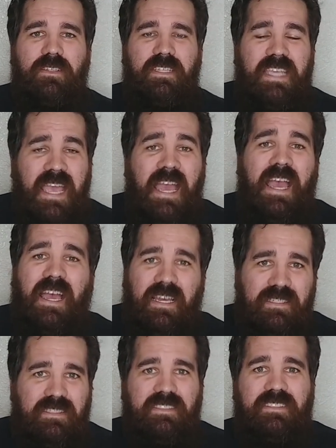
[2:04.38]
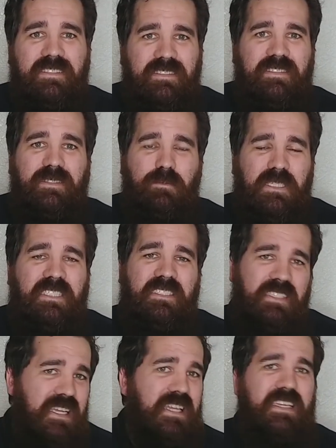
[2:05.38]
Yeah,
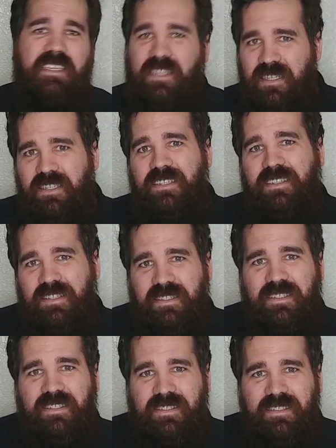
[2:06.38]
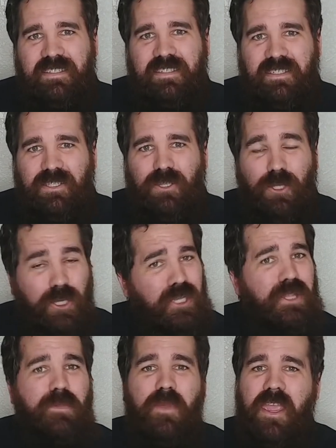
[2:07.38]
Mystique. Look
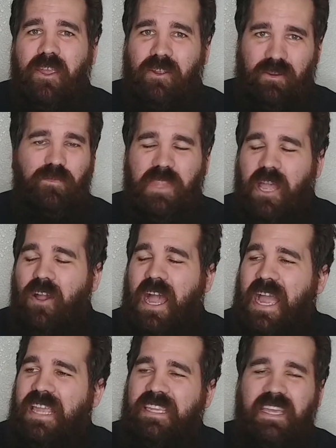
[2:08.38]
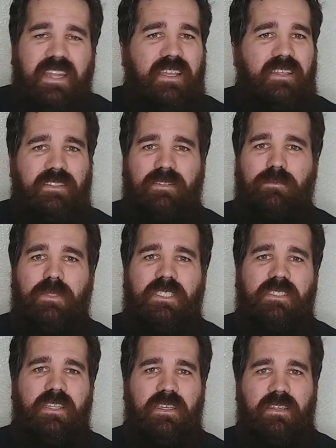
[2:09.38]
in the mirror. Now, I get it,
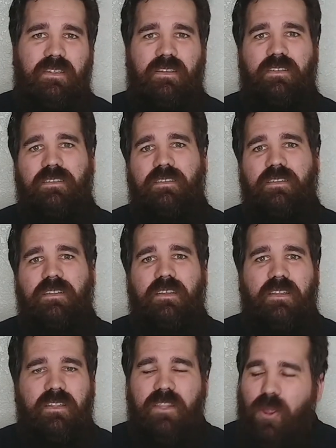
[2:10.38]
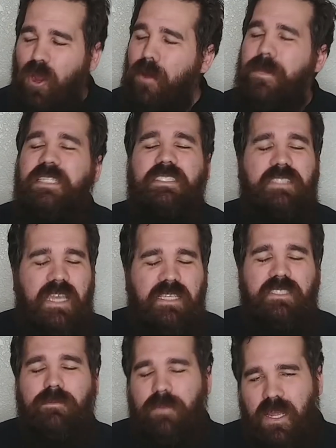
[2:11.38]
Mystique. There are
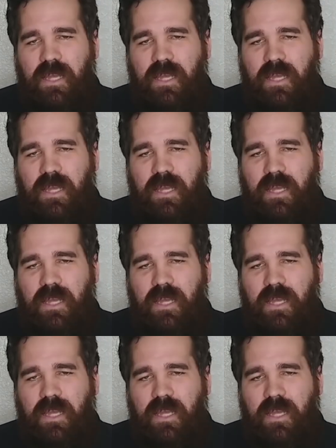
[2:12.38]
mistakes in my